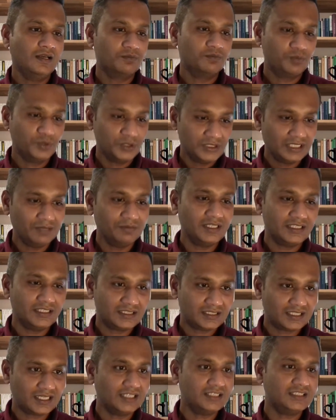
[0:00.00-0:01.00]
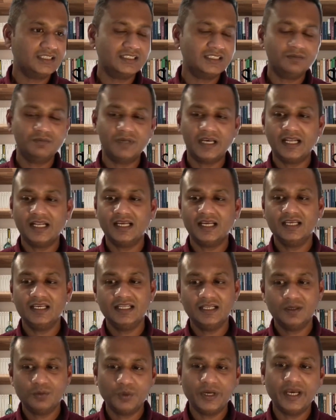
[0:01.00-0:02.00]
put them in a structured manner
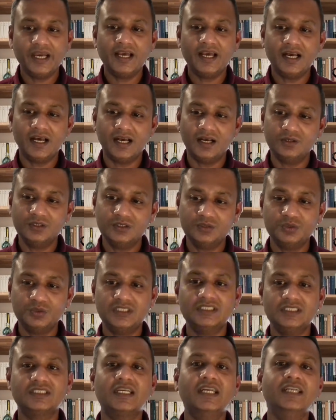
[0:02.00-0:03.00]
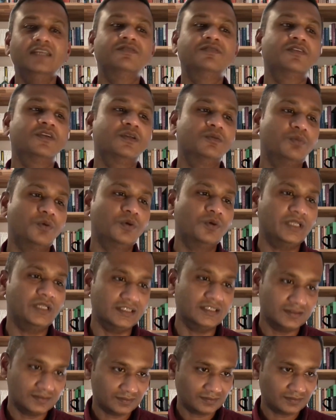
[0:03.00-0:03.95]
in a warehouse, which is ready for reporting.